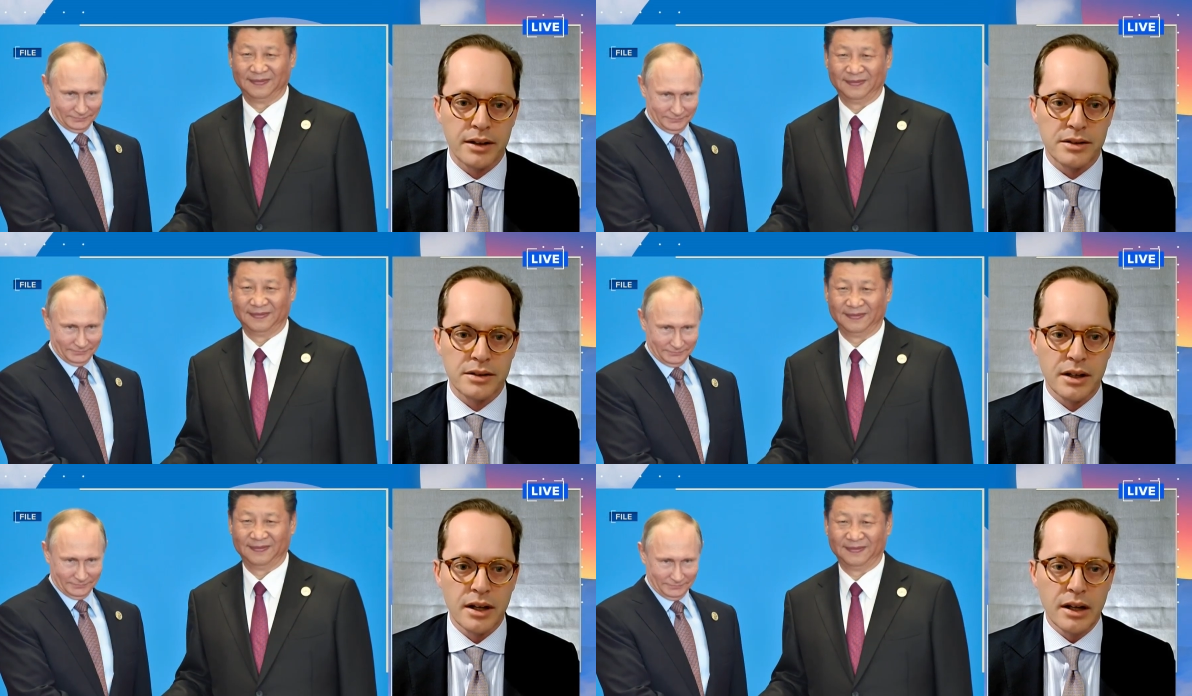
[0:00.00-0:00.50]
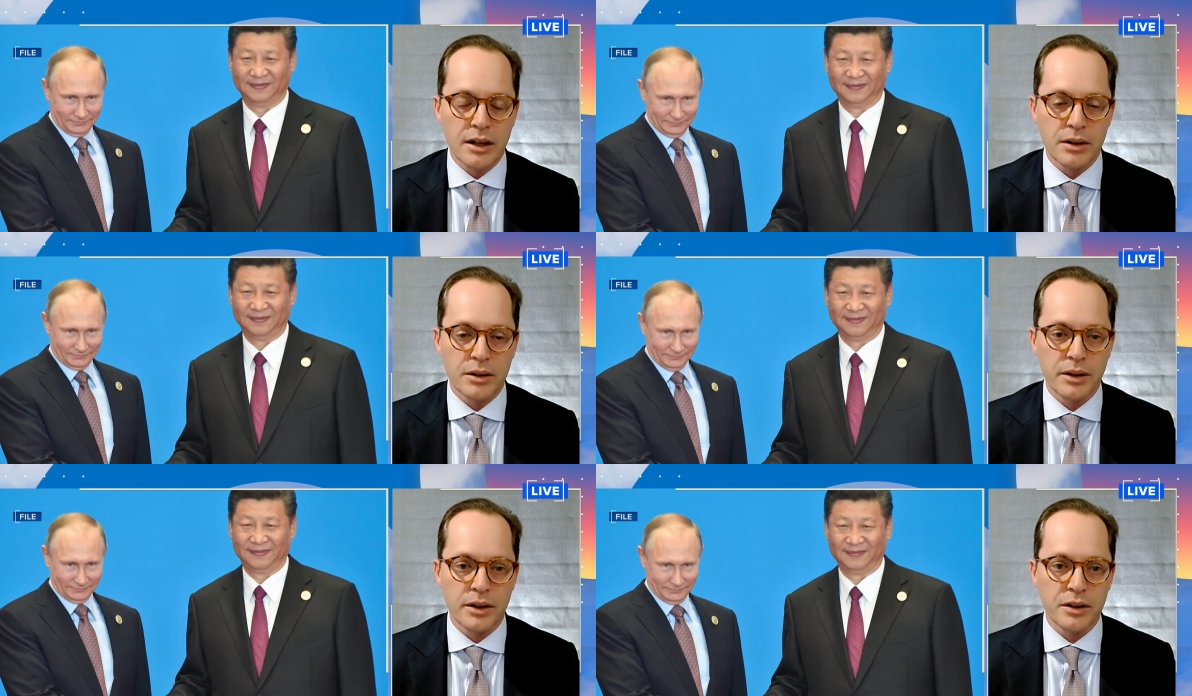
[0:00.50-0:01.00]
Speaker 1: this
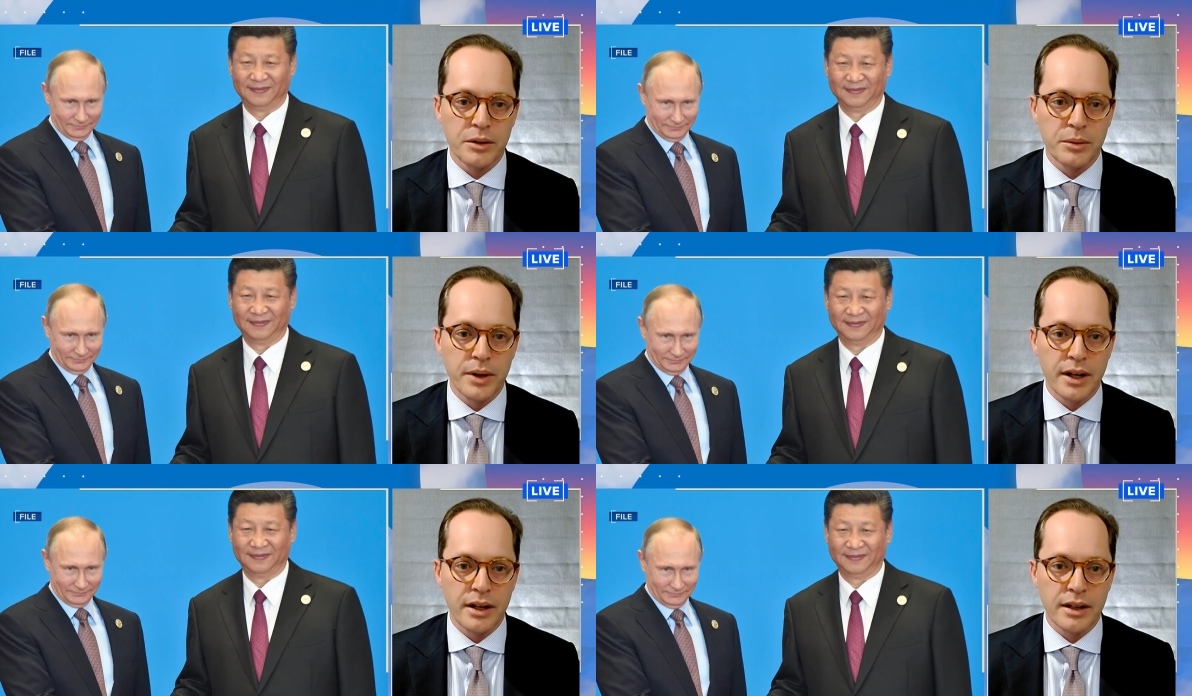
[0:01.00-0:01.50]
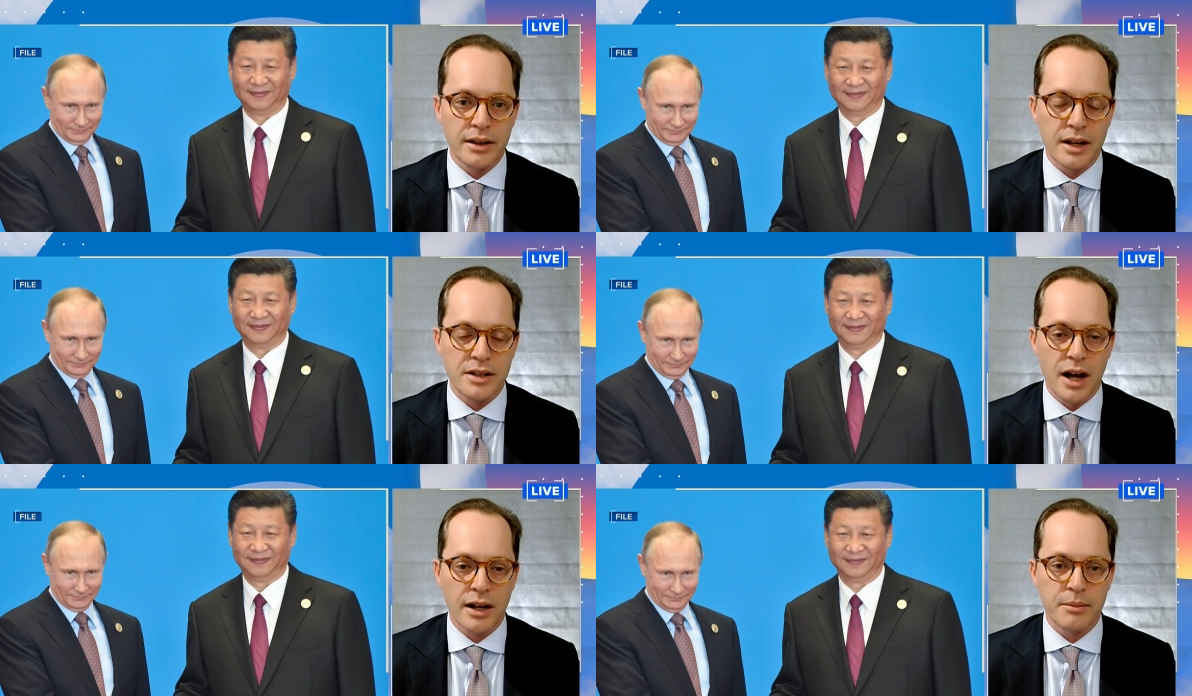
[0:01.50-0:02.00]
earlier in the week, that
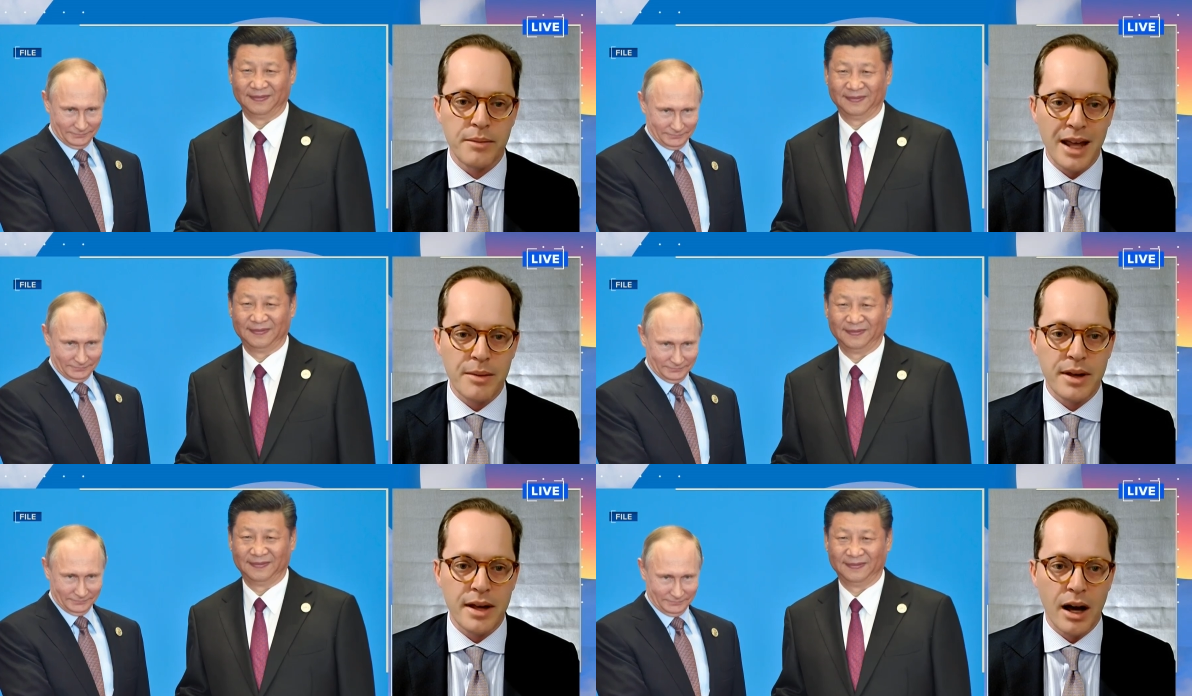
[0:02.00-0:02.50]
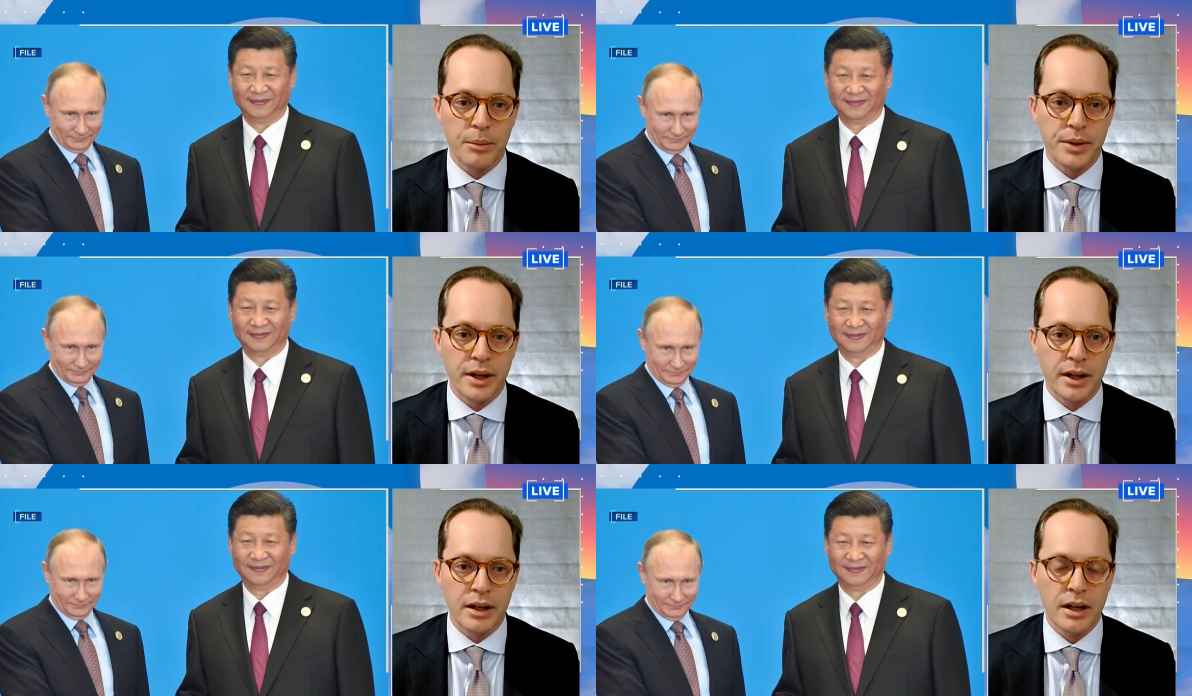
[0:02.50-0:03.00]
China may be
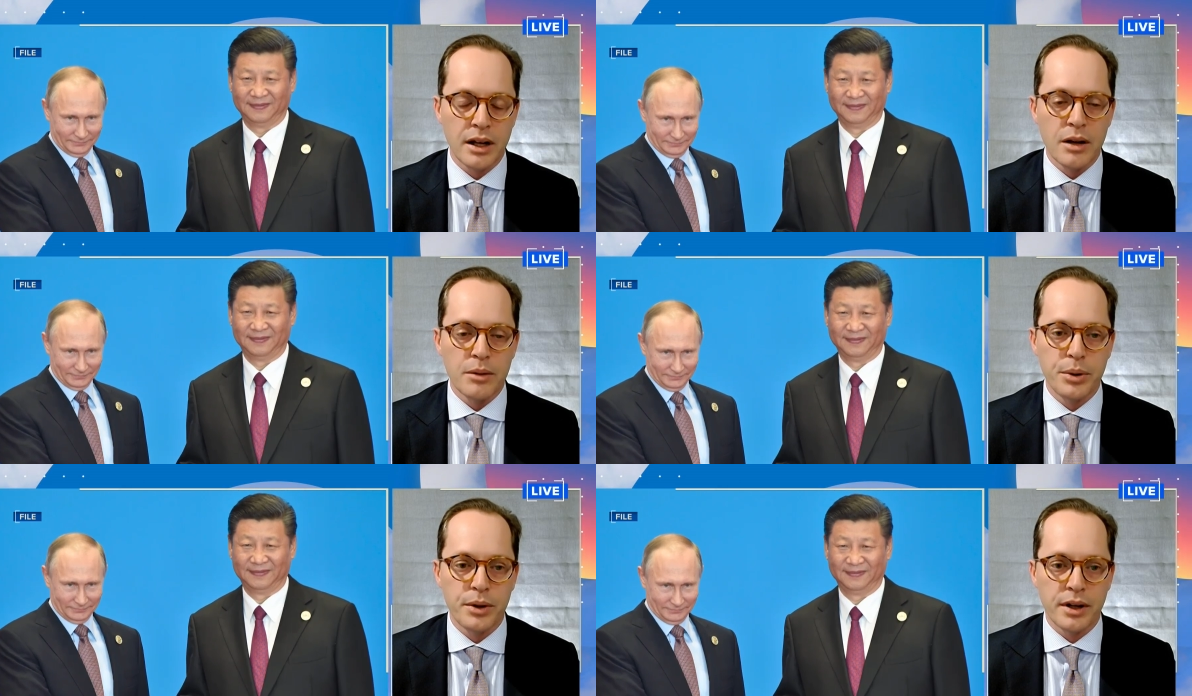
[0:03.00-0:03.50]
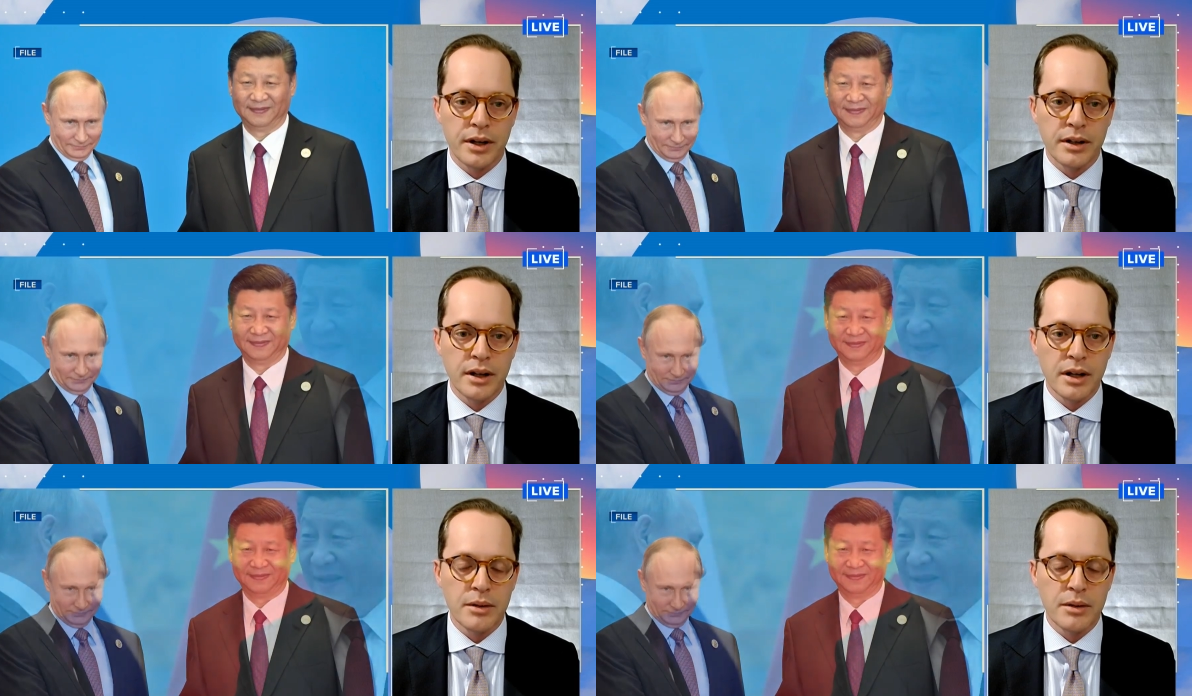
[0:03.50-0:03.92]
helping Putin